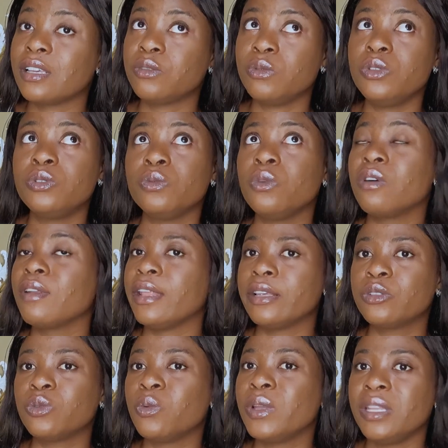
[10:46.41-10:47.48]
We used to walk like
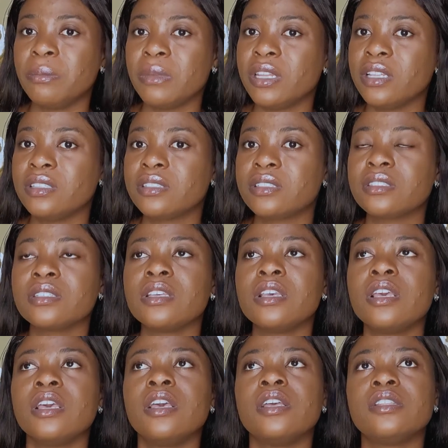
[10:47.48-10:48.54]
20 minutes
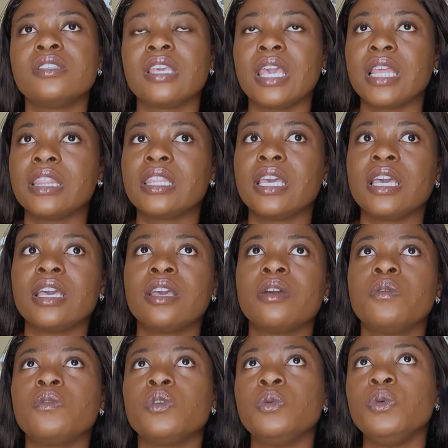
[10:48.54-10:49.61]
to get there.
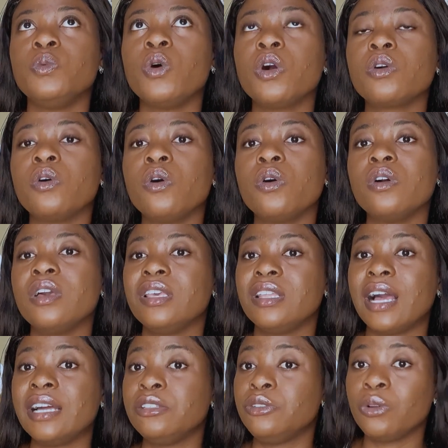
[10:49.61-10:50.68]
So we walk
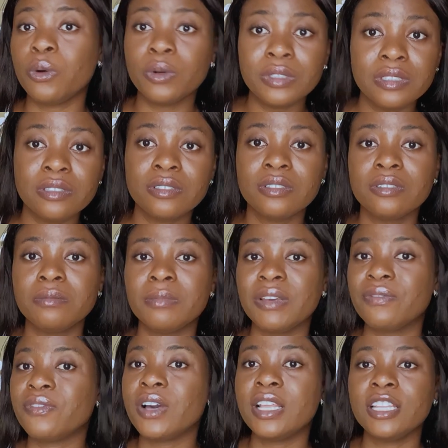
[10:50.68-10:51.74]
at dawn. My
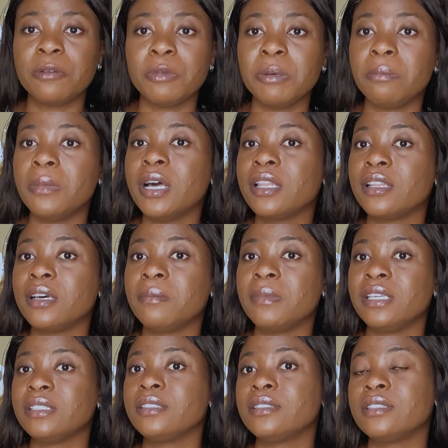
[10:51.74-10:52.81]
father, my mother, my
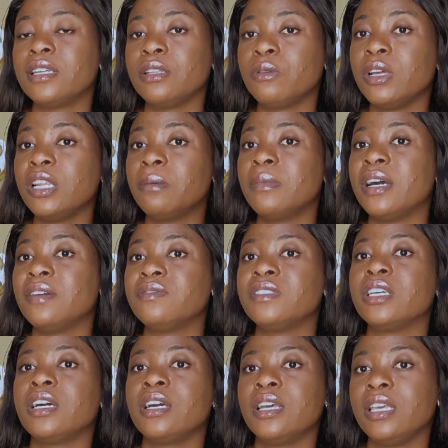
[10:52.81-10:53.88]
sister, the one I'm
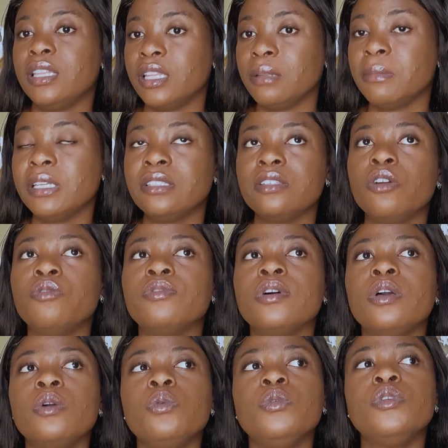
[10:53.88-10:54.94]
after, and then myself.
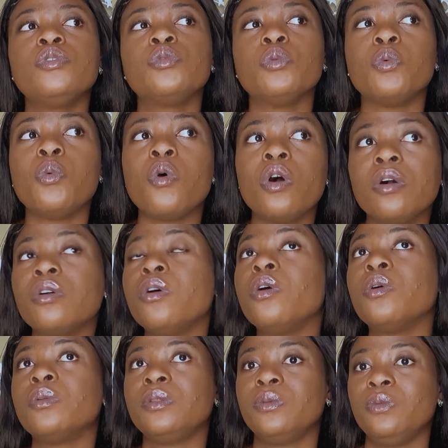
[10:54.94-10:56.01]
We used to walk
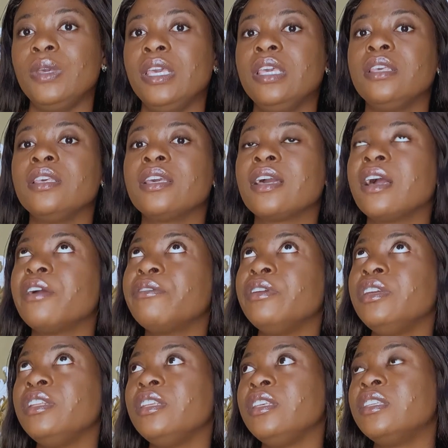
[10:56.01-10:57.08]
all the way,
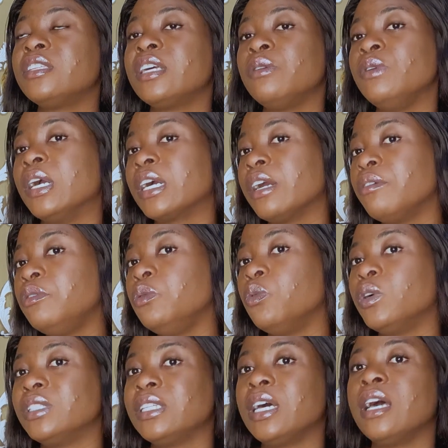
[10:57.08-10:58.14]
carrying, either we are carrying
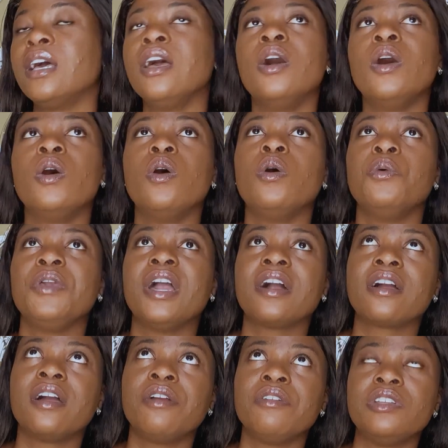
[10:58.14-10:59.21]
water or we are
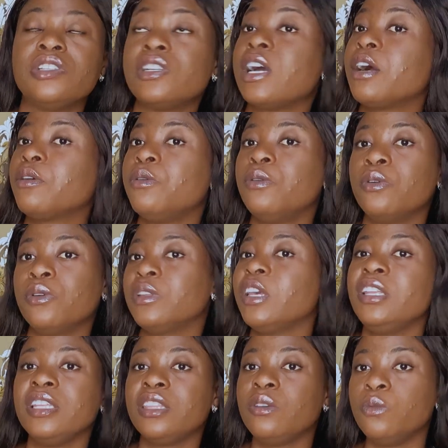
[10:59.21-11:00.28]
carrying charcoal or
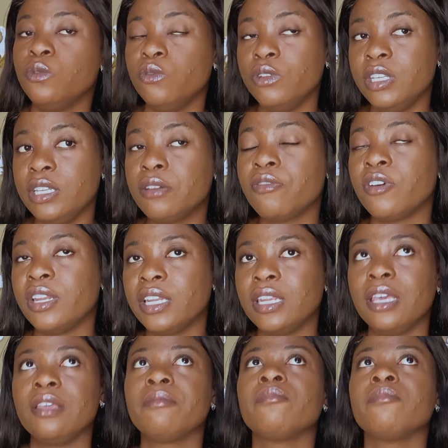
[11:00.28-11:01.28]
anything we need for the day.